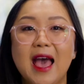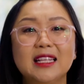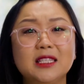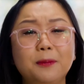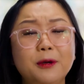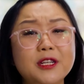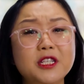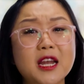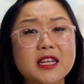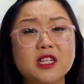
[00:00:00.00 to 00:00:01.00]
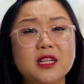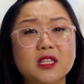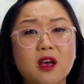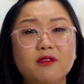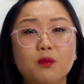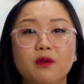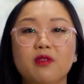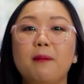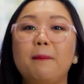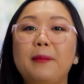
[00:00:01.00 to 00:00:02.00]
and depreciation is often one
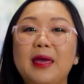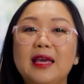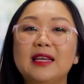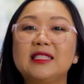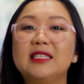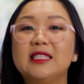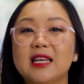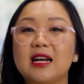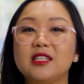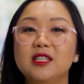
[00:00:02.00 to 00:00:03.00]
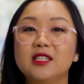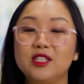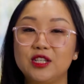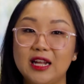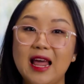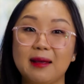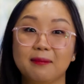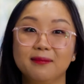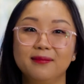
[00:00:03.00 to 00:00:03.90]
of the biggest deductions to claim.